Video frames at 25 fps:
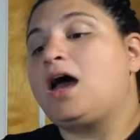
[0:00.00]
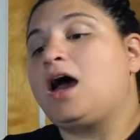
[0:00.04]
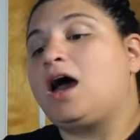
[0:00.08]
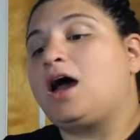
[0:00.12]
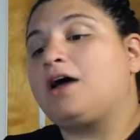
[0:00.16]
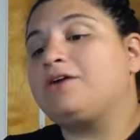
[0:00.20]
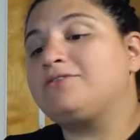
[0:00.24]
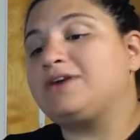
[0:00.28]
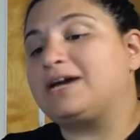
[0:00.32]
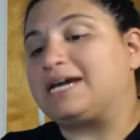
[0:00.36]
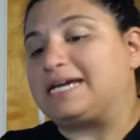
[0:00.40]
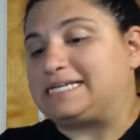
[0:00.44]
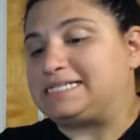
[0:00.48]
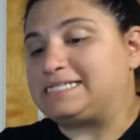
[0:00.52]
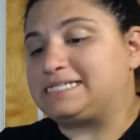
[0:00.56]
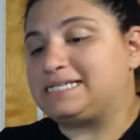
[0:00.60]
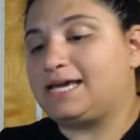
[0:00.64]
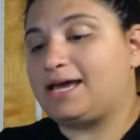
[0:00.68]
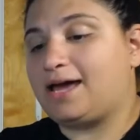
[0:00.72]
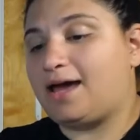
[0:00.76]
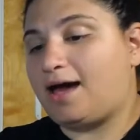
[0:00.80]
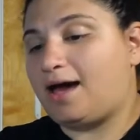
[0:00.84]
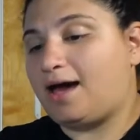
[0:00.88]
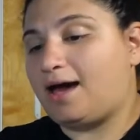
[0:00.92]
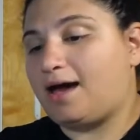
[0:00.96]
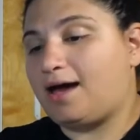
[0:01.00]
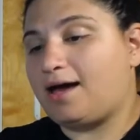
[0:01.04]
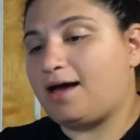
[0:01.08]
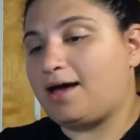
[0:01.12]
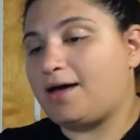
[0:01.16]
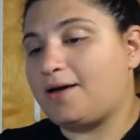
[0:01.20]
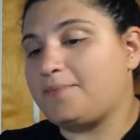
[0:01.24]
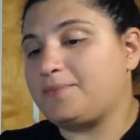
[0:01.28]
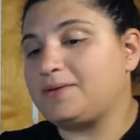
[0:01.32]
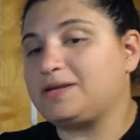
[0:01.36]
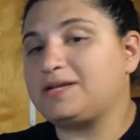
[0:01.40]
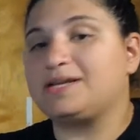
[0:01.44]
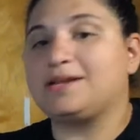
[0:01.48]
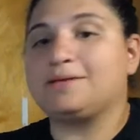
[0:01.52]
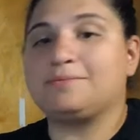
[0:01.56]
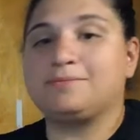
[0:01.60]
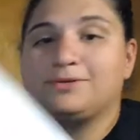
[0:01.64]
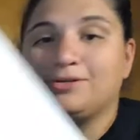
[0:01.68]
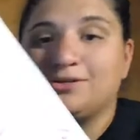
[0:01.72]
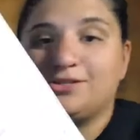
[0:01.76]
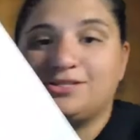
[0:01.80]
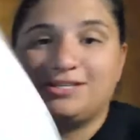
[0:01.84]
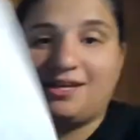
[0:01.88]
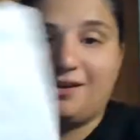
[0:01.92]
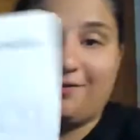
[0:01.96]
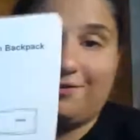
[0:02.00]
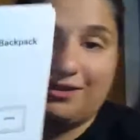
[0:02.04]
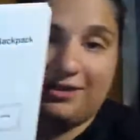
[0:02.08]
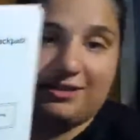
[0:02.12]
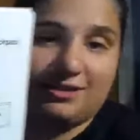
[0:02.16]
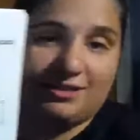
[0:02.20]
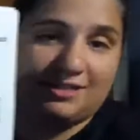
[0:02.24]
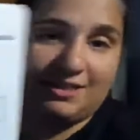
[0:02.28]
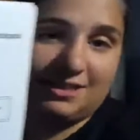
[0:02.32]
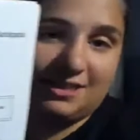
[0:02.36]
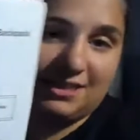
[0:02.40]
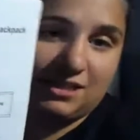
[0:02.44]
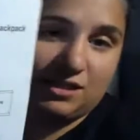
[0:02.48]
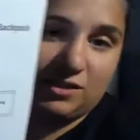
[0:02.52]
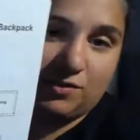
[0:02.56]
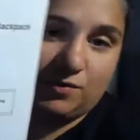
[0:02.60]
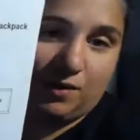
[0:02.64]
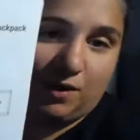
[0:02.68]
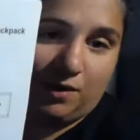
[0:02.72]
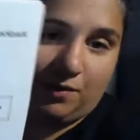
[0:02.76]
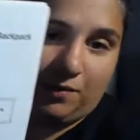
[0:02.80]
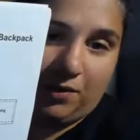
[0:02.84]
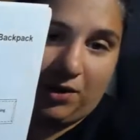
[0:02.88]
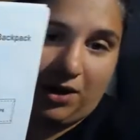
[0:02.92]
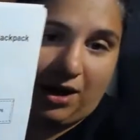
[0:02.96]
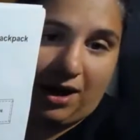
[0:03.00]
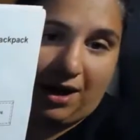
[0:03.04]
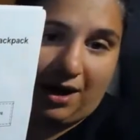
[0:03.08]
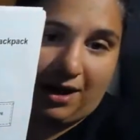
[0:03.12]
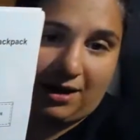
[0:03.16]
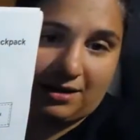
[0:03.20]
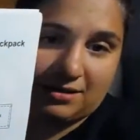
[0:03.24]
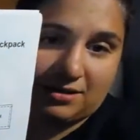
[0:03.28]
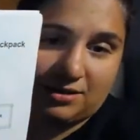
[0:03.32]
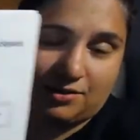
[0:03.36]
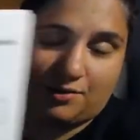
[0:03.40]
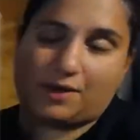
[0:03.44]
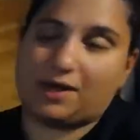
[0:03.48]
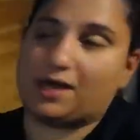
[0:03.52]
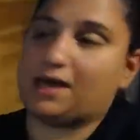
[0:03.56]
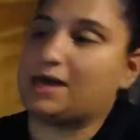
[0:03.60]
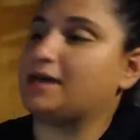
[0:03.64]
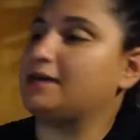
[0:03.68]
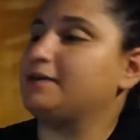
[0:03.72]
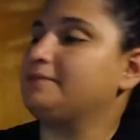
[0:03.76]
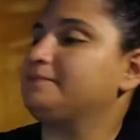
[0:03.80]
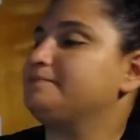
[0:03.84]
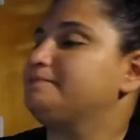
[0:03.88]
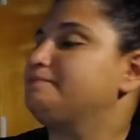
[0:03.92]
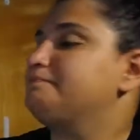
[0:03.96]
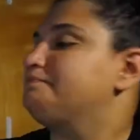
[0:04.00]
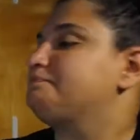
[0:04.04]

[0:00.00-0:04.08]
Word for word: All right, um, number seven. This is where we're at, okay?